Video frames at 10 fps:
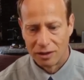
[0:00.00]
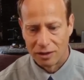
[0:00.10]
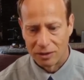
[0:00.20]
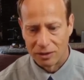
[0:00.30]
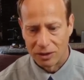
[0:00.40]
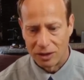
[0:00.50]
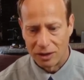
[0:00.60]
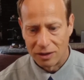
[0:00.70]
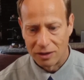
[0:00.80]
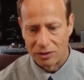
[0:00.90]
Okay,
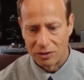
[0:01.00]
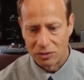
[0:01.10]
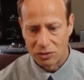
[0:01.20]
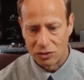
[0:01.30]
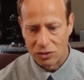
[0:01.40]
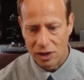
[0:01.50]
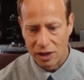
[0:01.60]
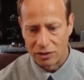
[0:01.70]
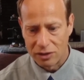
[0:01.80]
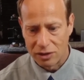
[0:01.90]
and then we'll drag
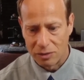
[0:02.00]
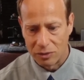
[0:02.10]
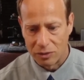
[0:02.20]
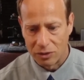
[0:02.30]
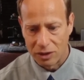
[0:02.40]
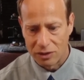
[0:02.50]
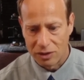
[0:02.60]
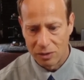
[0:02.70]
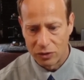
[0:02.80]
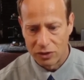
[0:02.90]
this up. Okay,
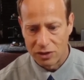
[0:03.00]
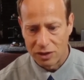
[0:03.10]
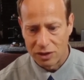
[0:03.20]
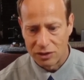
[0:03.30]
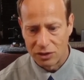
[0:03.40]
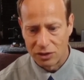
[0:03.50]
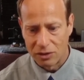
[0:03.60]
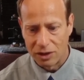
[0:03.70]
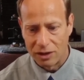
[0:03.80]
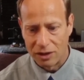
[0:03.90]
something's still not
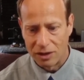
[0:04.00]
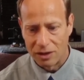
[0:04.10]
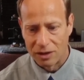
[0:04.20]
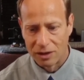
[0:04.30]
right here.